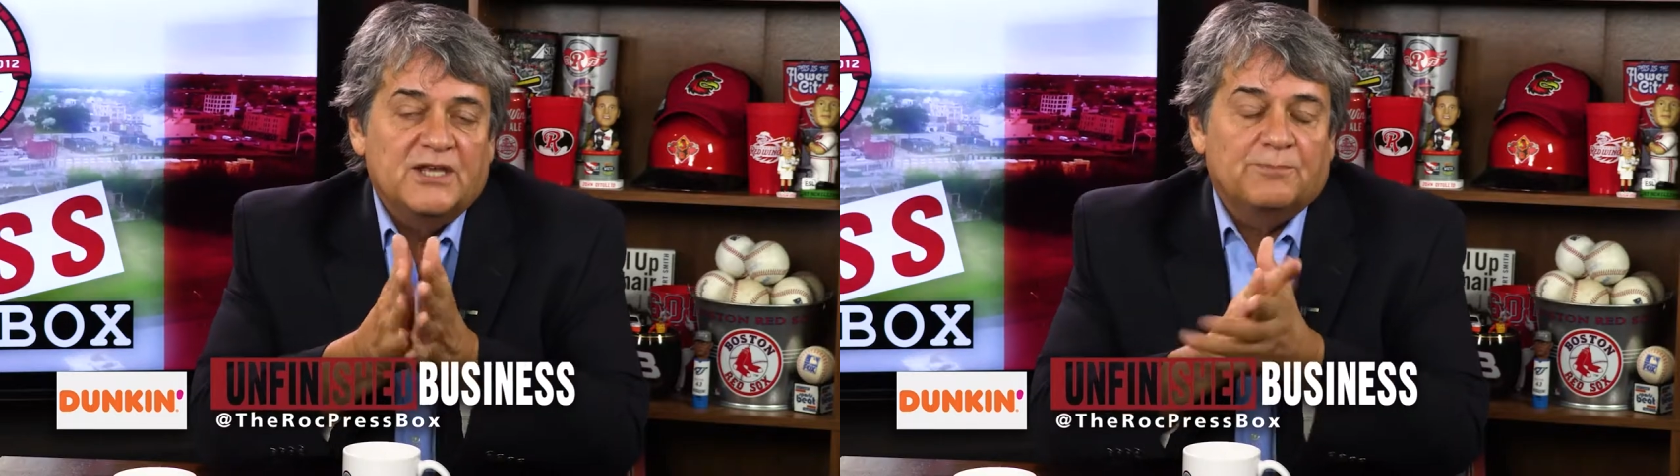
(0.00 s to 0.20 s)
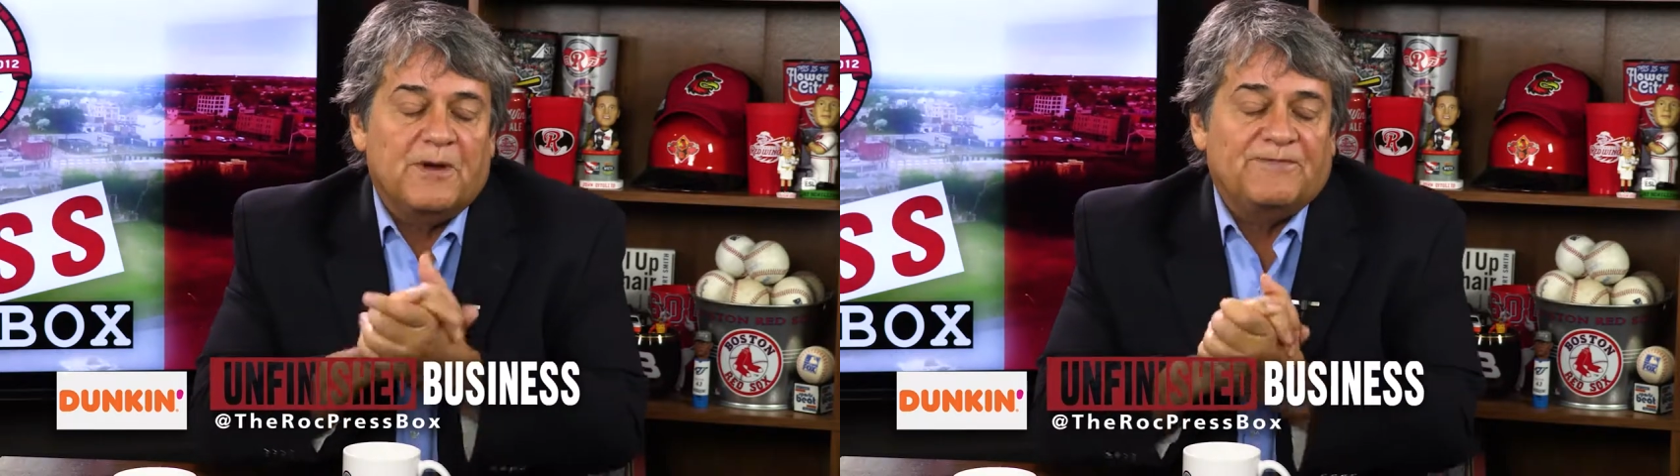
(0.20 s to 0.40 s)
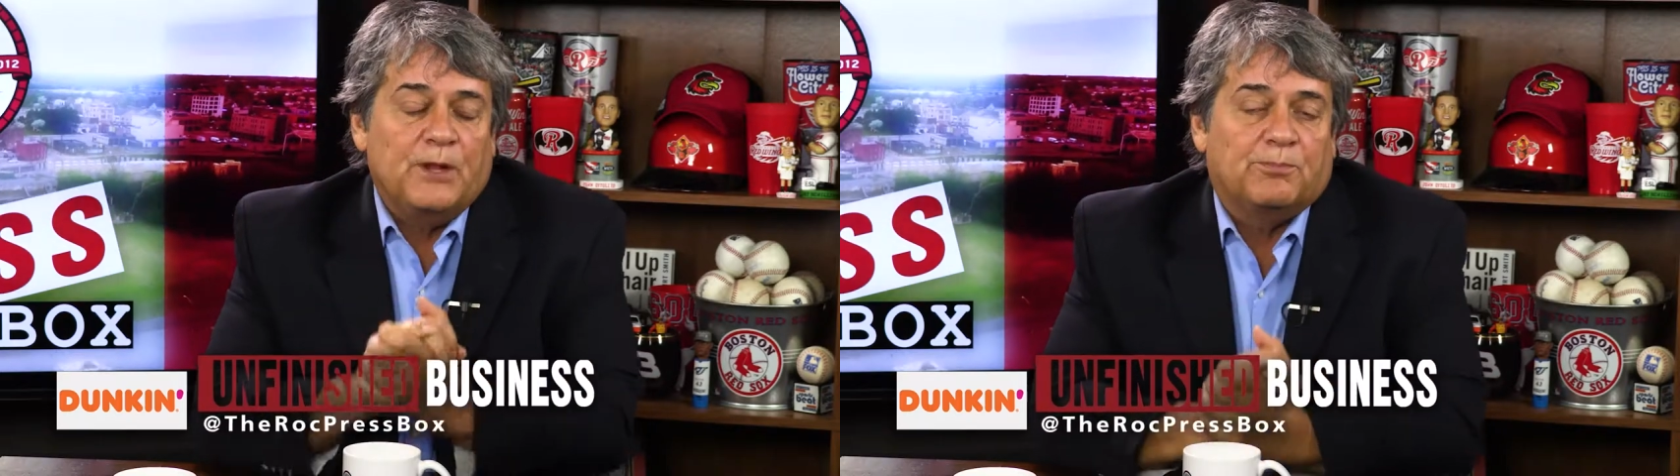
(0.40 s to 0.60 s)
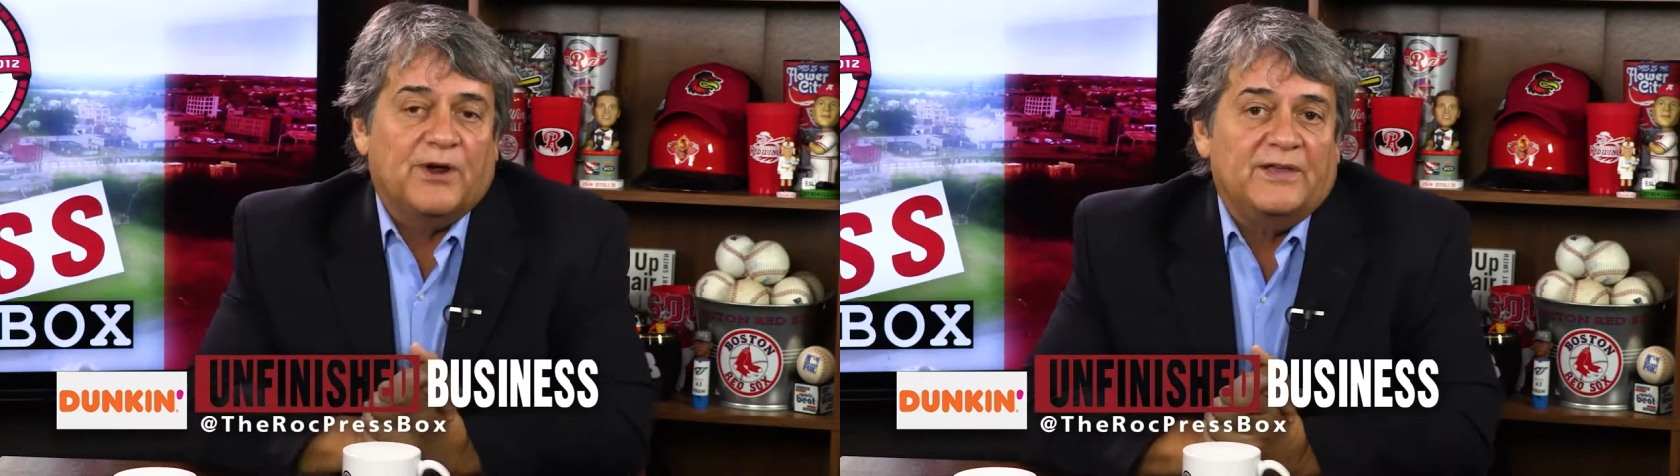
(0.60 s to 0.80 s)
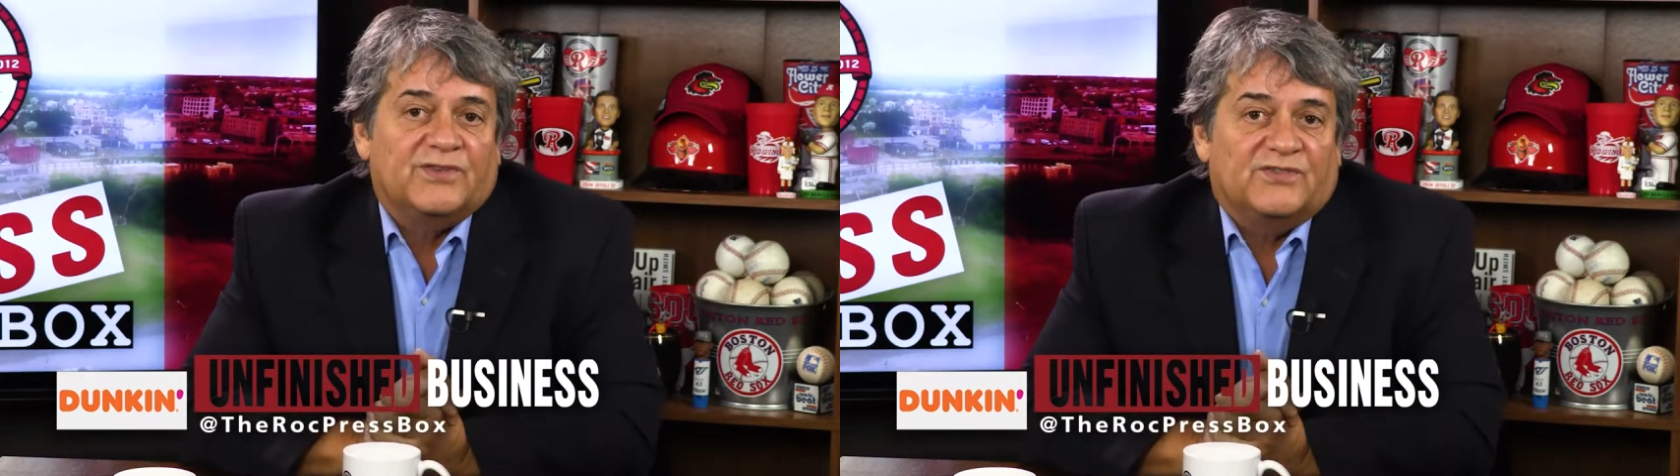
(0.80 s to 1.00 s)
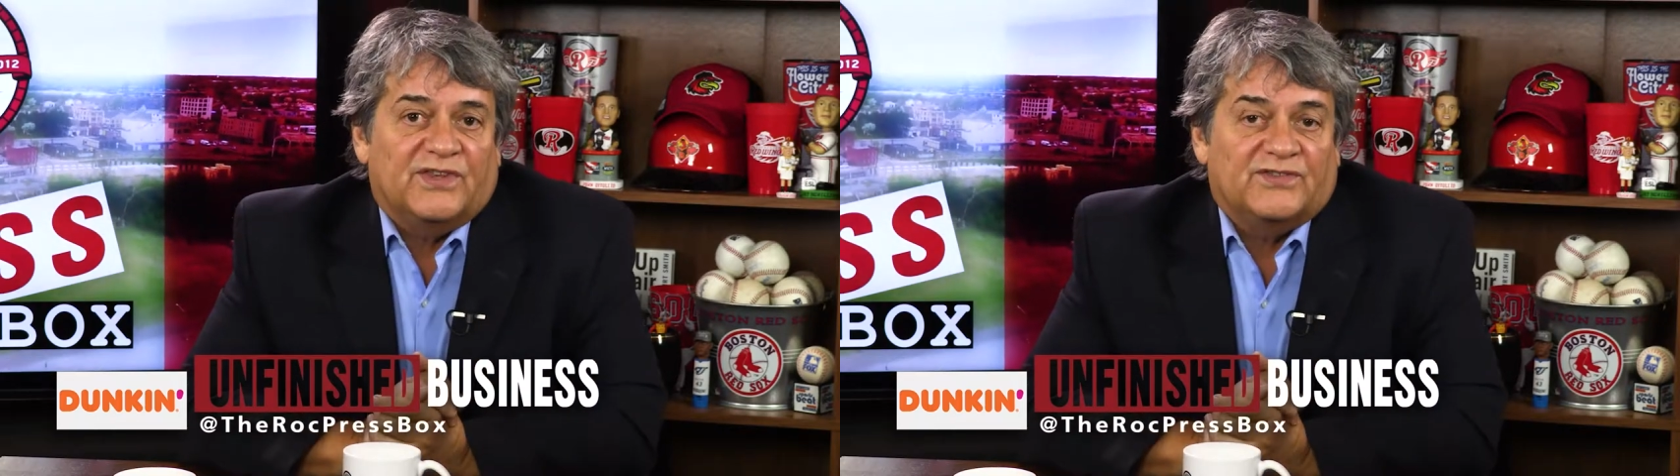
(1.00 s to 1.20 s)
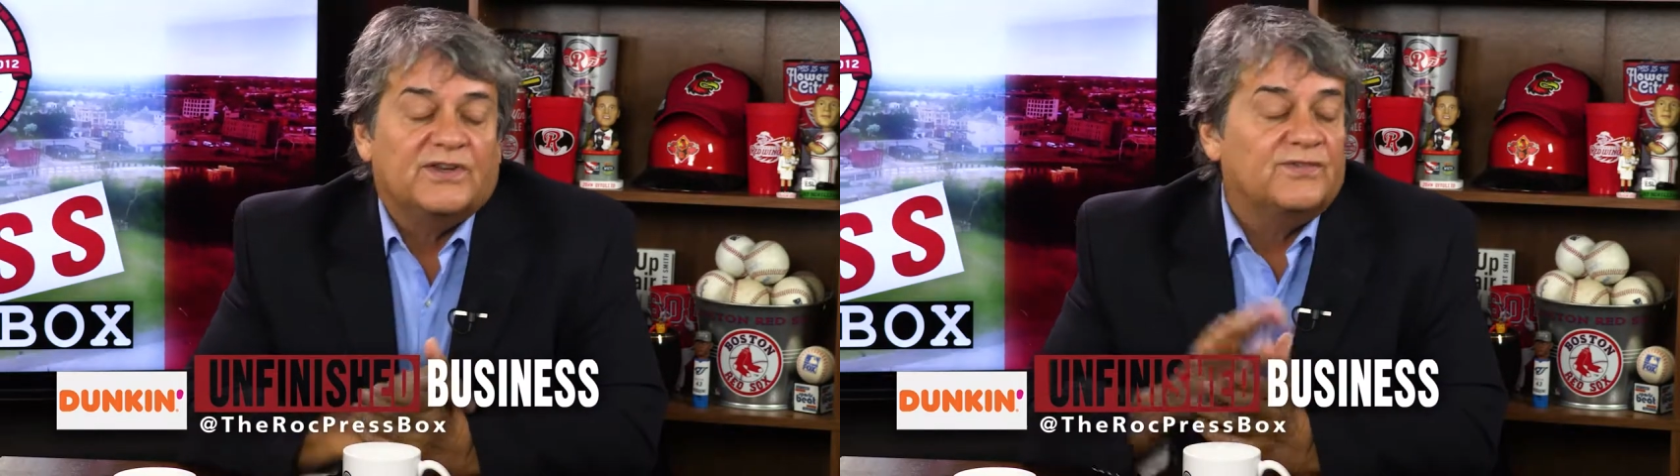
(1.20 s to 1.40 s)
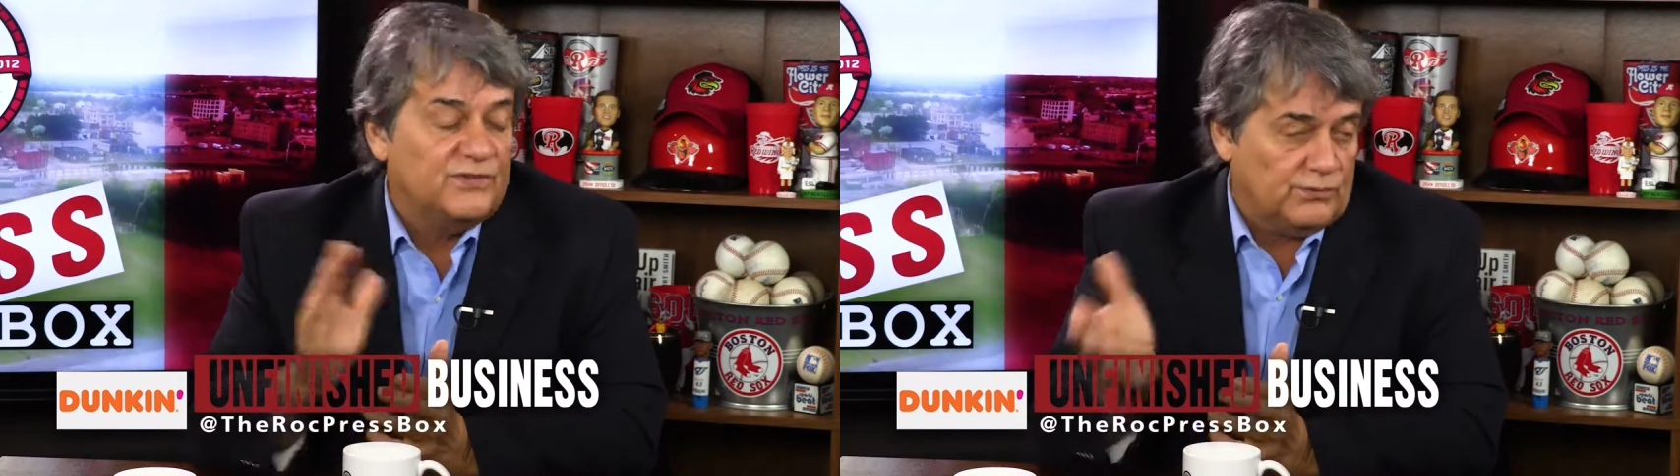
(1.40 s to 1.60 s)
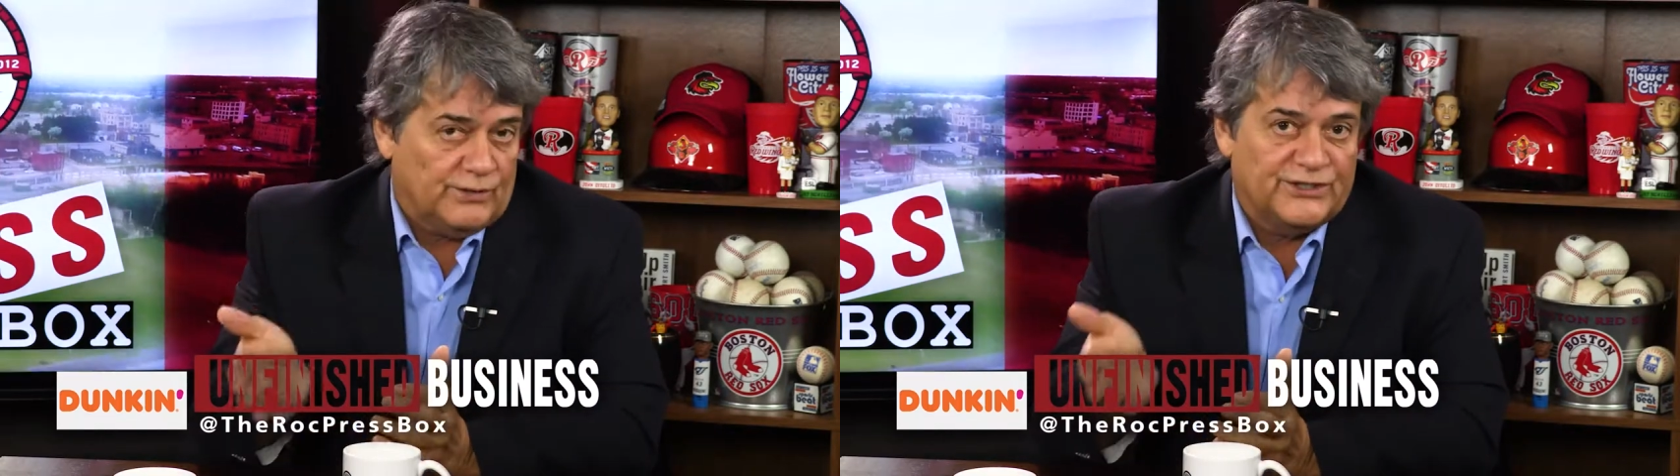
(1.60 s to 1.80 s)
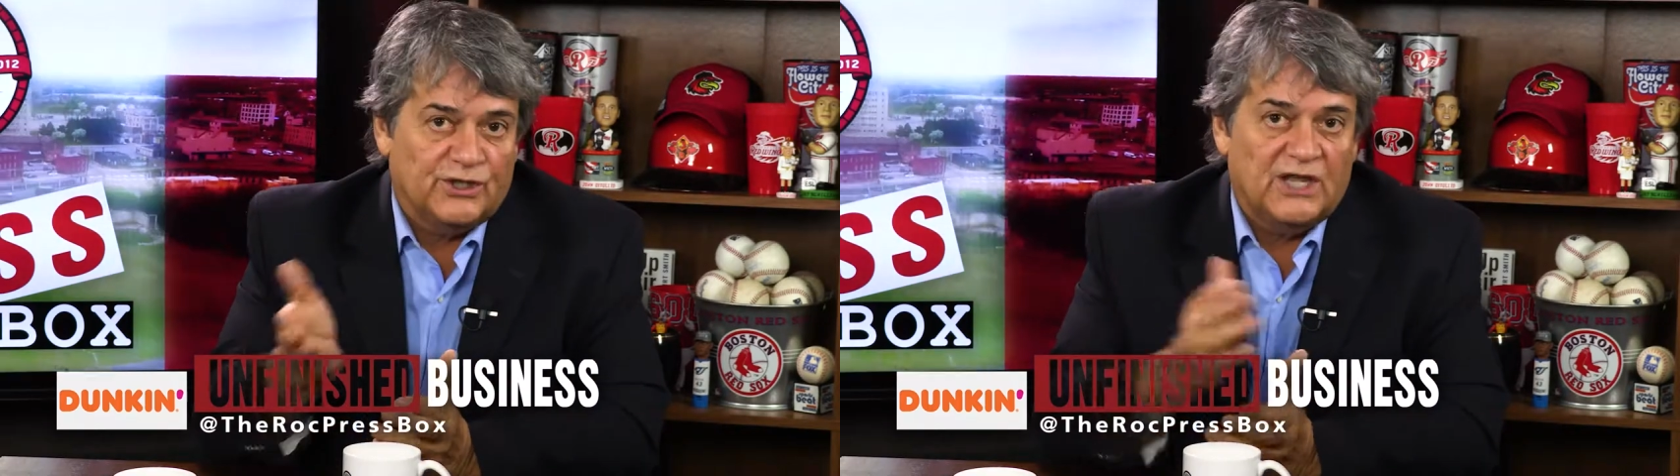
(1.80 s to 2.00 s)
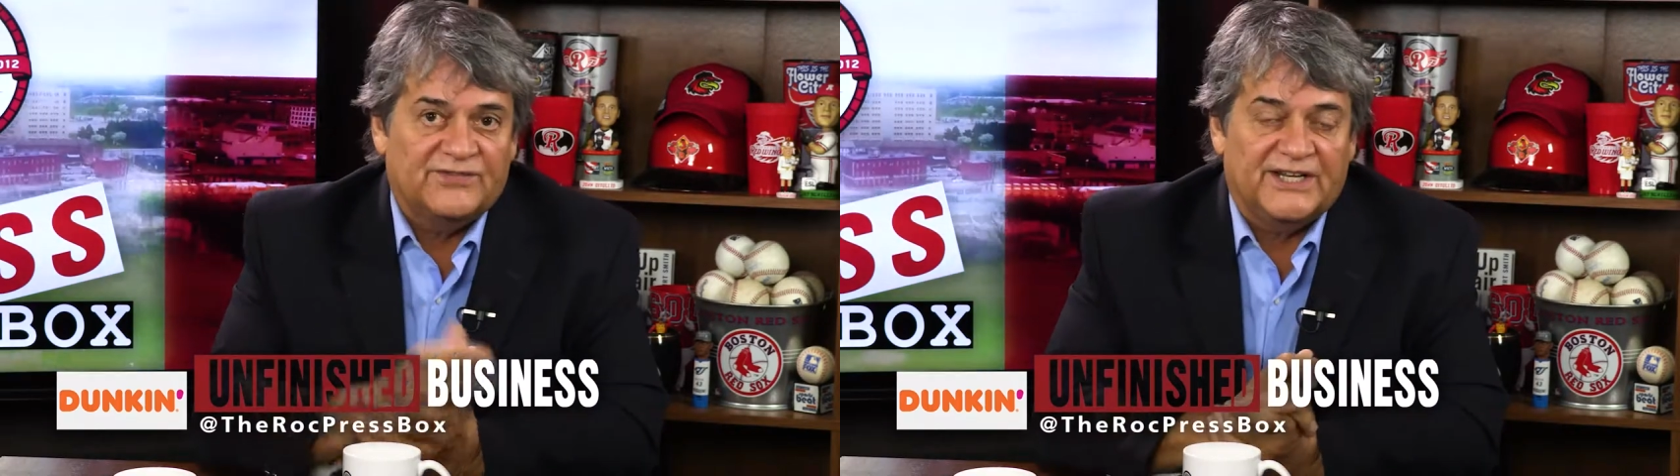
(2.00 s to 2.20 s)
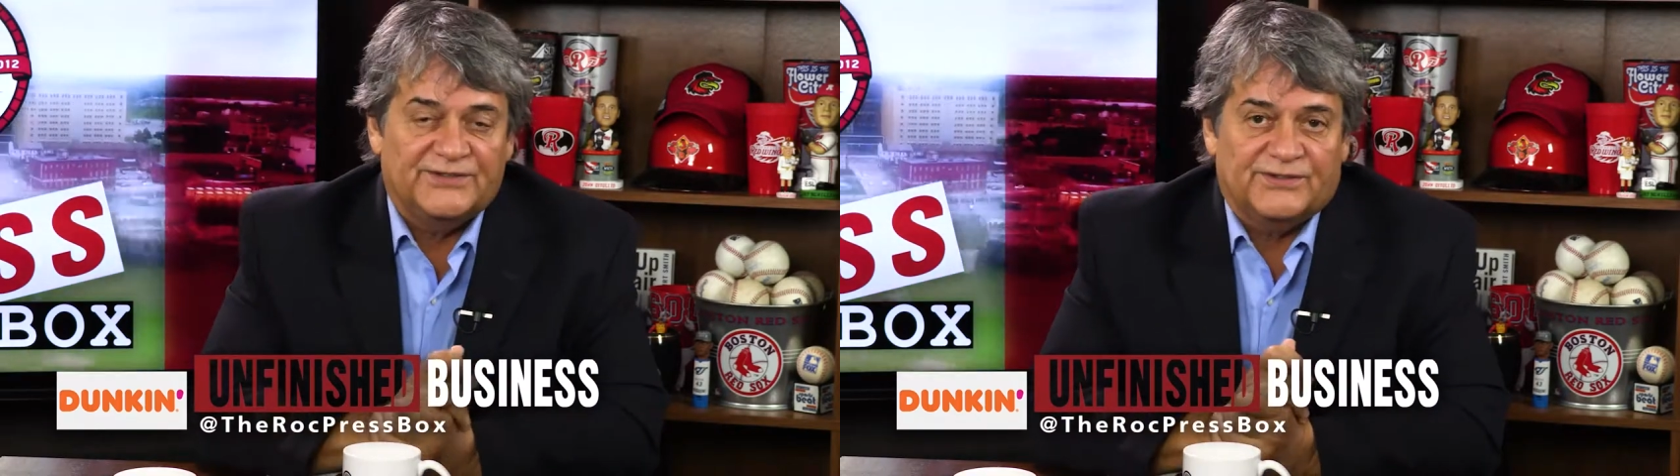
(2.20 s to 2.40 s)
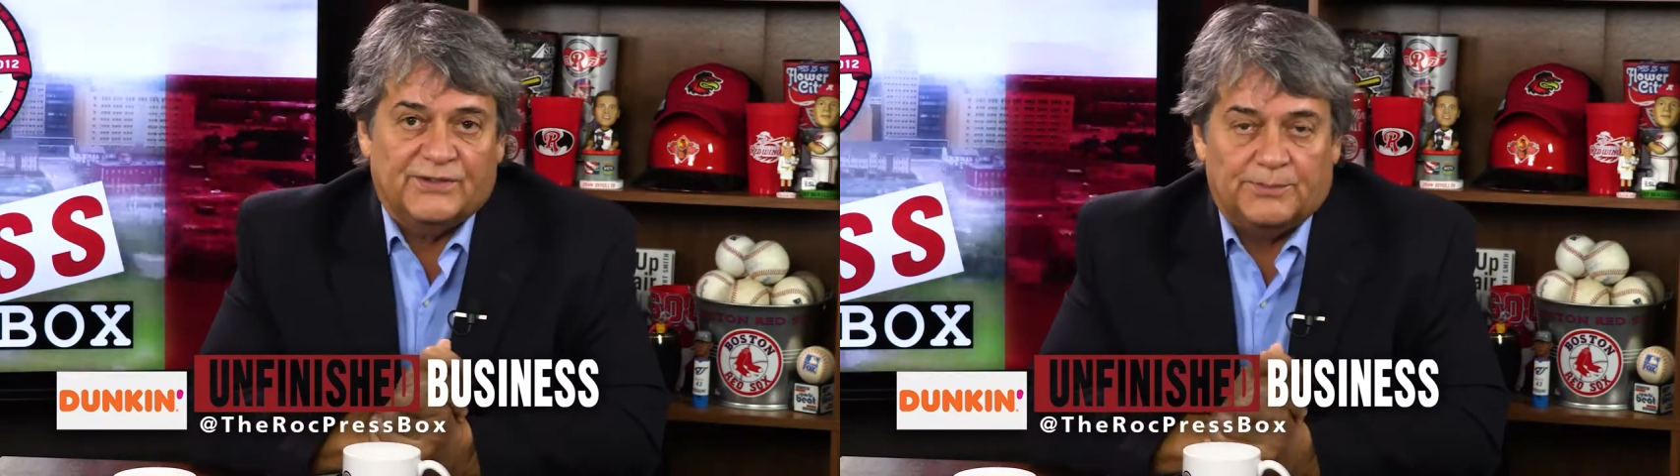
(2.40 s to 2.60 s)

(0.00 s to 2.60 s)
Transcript: The Buffalo Braves existed as the original Los Angeles